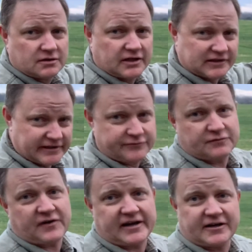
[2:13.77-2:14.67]
and live to
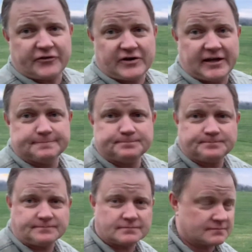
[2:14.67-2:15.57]
fight another day.
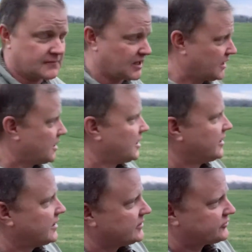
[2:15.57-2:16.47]

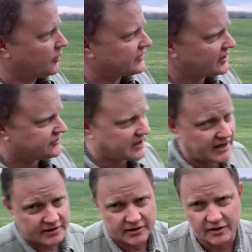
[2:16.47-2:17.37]
So as I stand
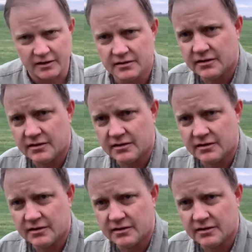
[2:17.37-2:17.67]
here,